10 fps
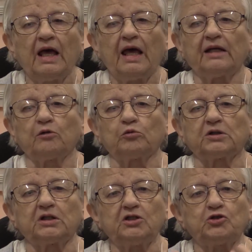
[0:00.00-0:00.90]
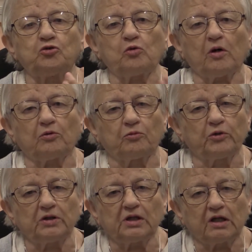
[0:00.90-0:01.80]
and it will teach you, or uh,
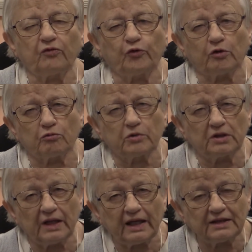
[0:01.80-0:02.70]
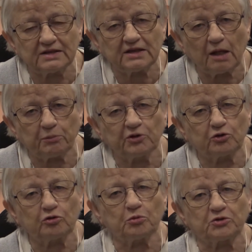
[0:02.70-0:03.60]
really give you a real heads up in
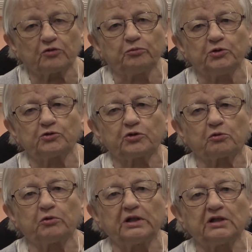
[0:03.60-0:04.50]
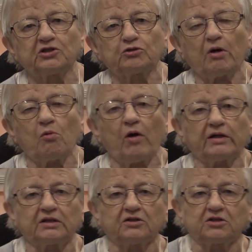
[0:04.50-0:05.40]
terms of music reading, so I want
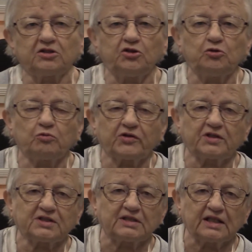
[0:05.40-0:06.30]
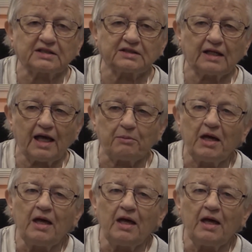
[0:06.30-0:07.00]
to continue with this next time.